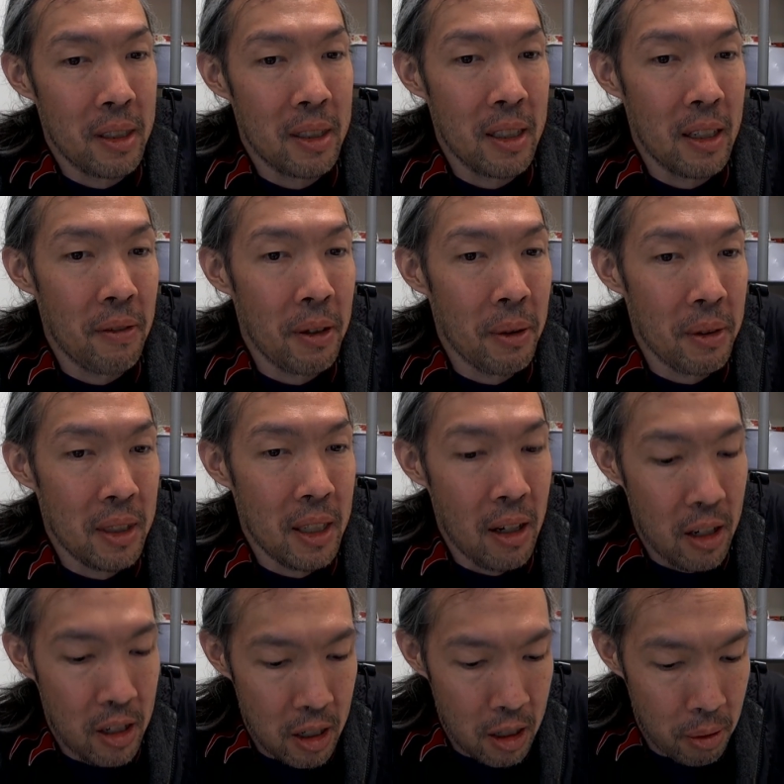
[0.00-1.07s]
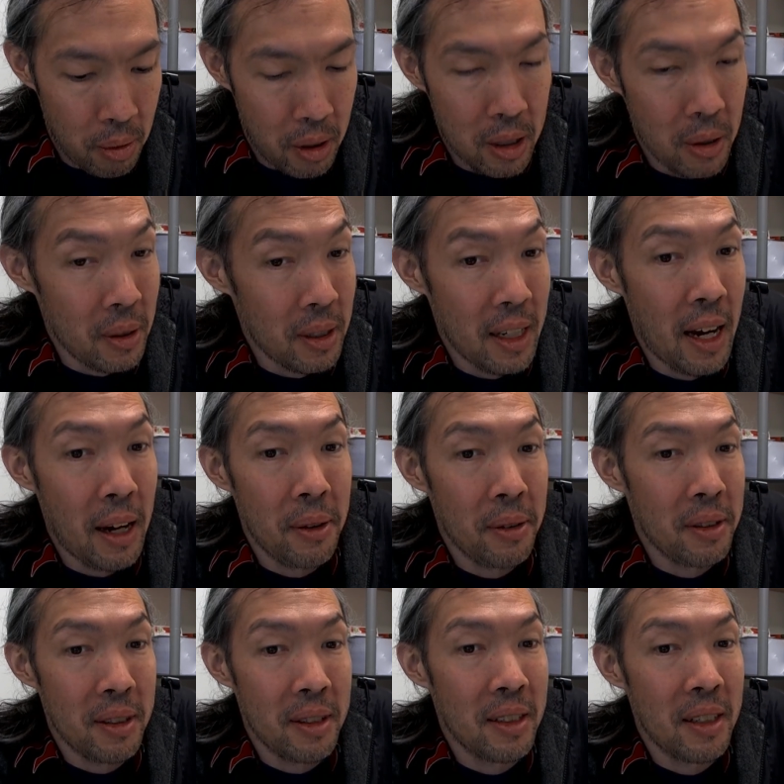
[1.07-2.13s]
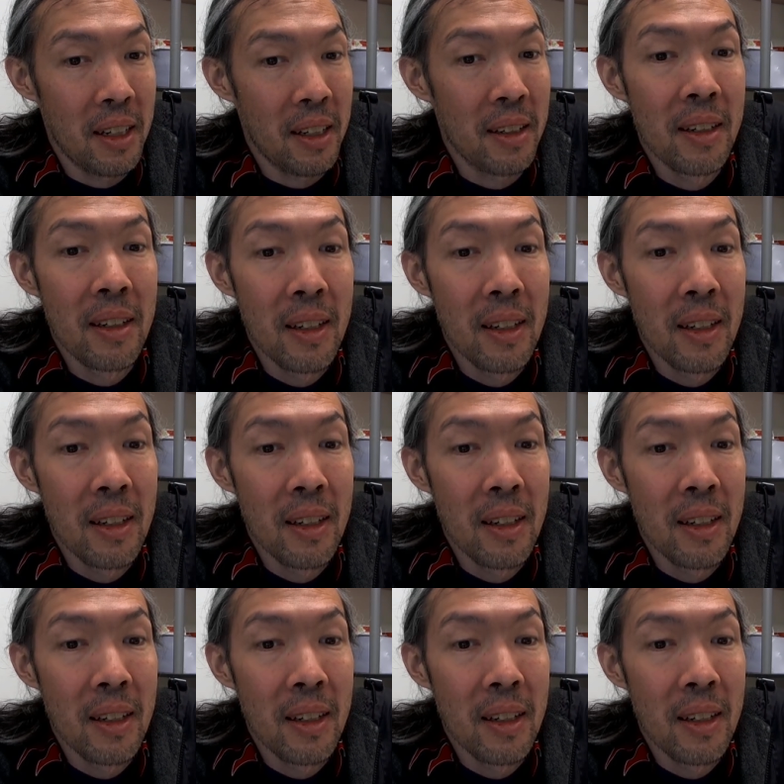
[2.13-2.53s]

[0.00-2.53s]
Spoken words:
see if he was there. I should have just went to his house instead.